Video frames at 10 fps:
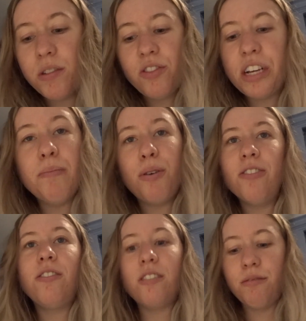the same
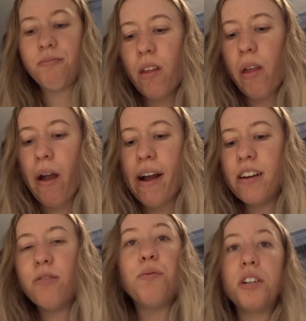person. I
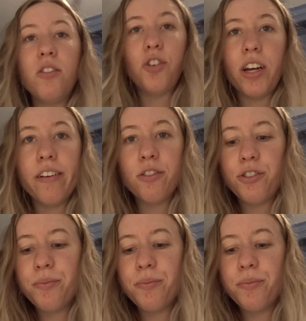don't want to change.